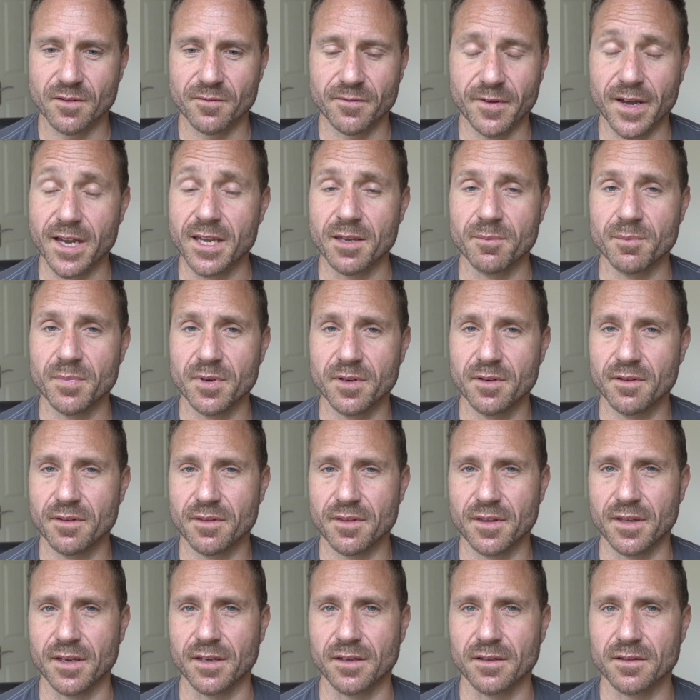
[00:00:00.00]
vape
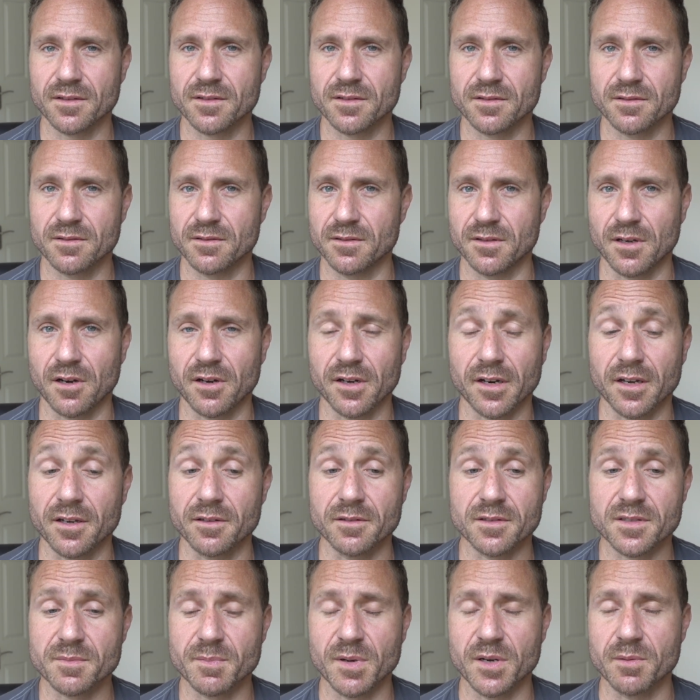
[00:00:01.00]
things. I
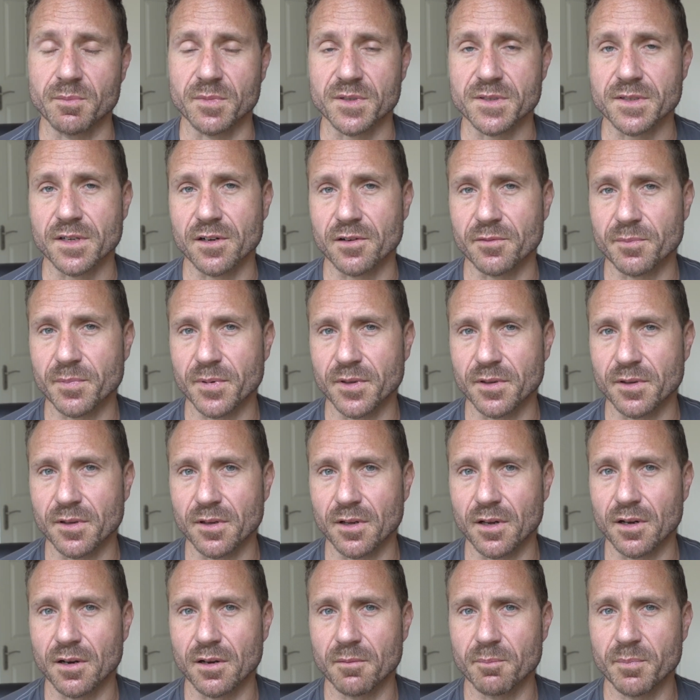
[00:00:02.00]
don't smoke myself, but
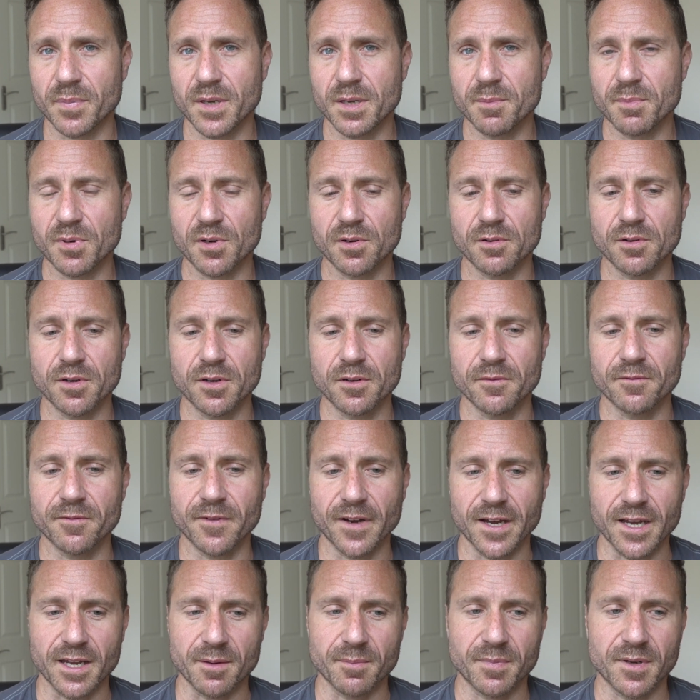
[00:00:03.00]
the people who
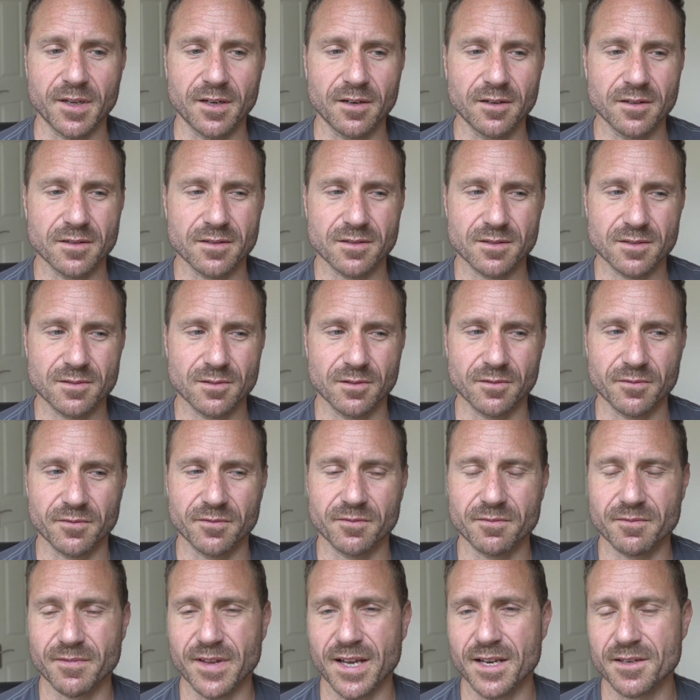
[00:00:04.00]
vape, it looks sort
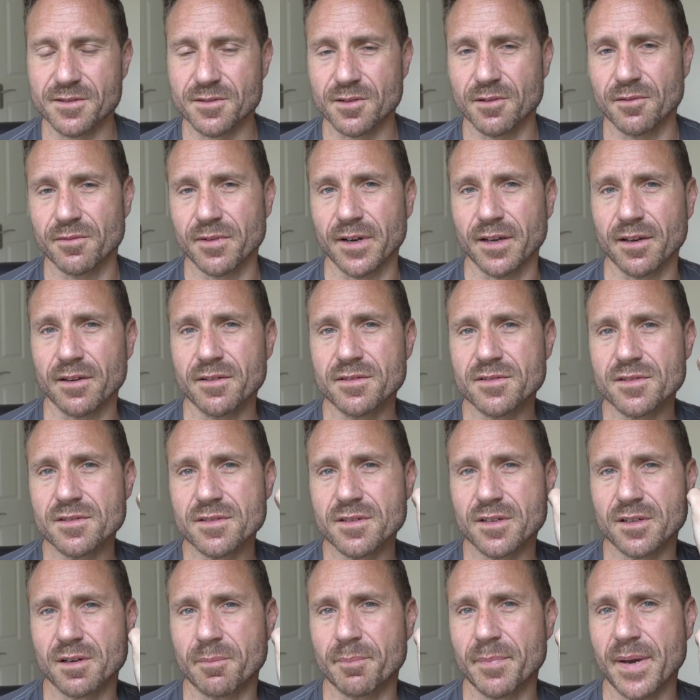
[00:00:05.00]
of that sort of length. It's
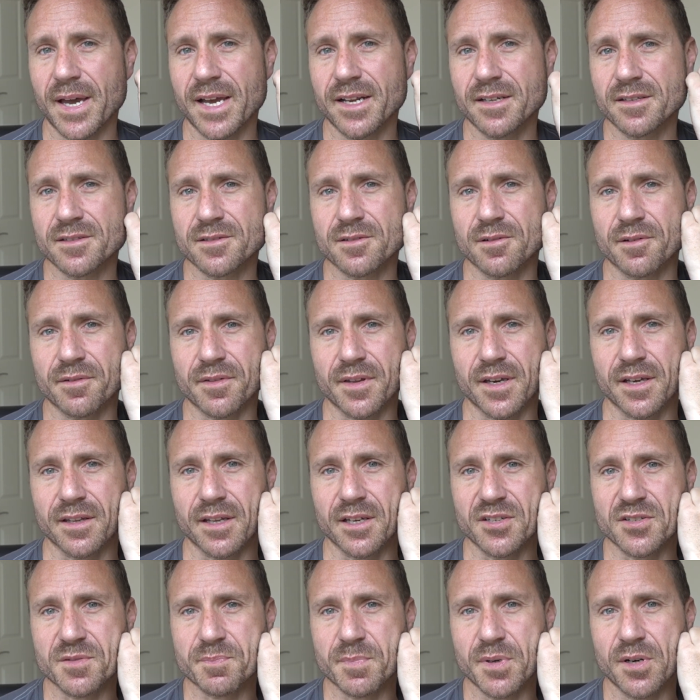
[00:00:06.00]
just like a pen sort of thing
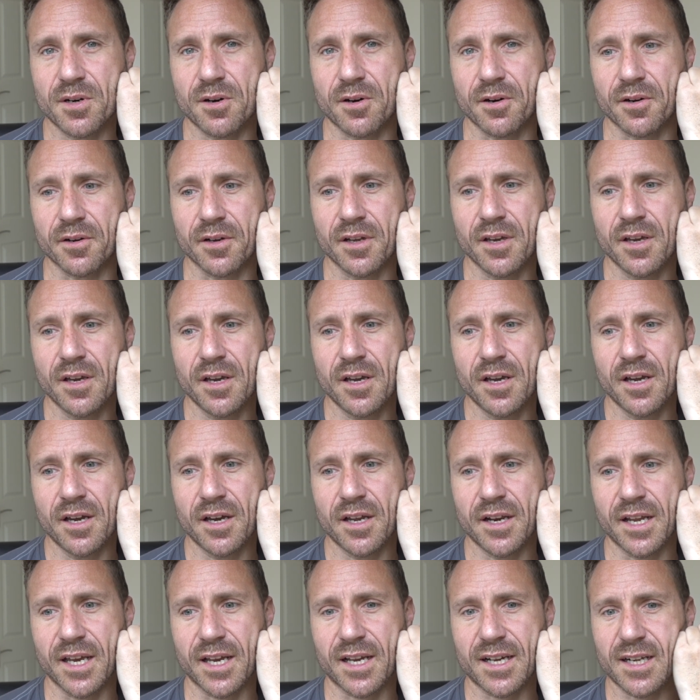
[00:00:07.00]
they just put on
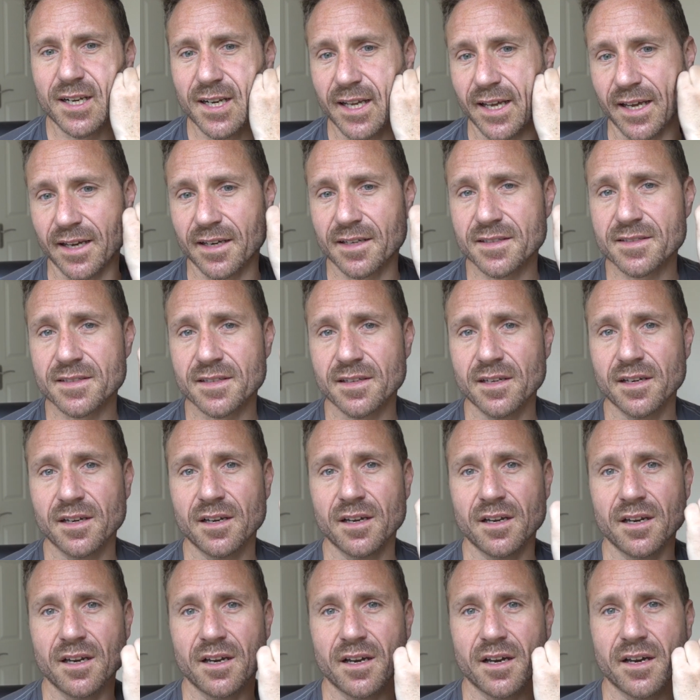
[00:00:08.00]
and it clicks.
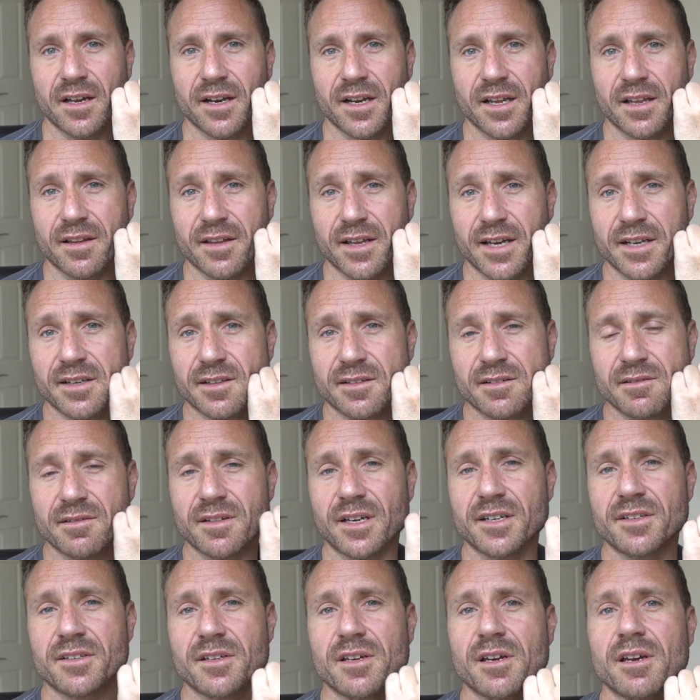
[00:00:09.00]
And
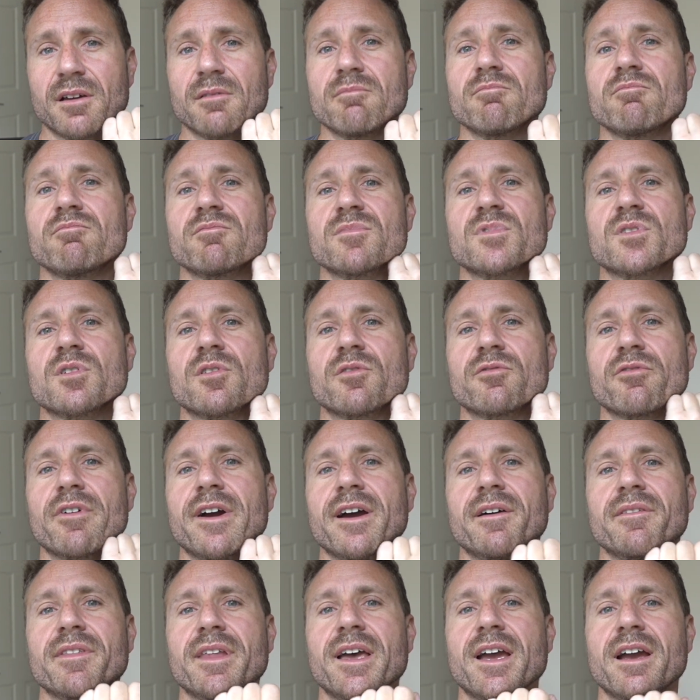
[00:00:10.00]
they do it sort of
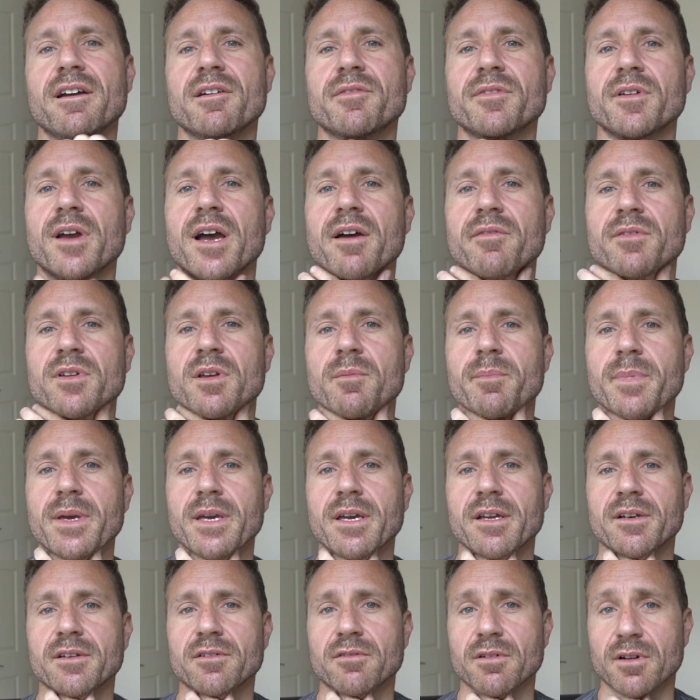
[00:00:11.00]
round there if you're having your
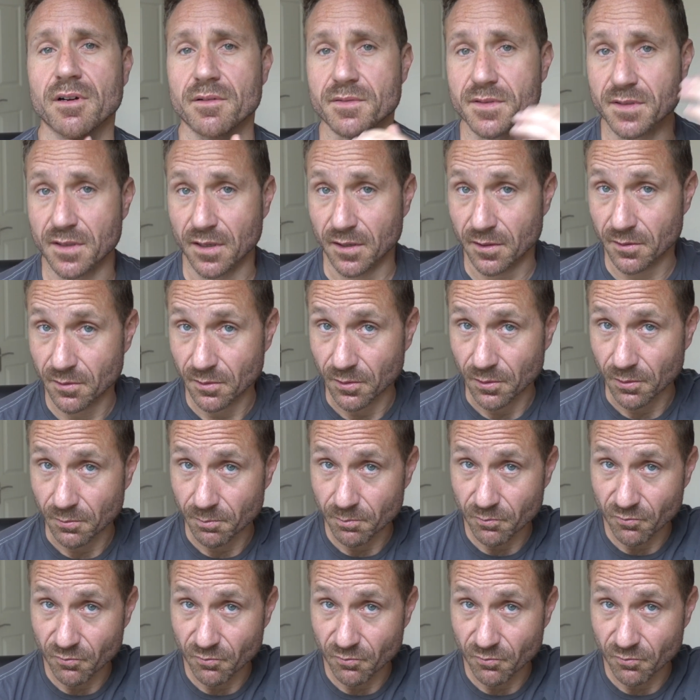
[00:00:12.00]
beard grafts done, or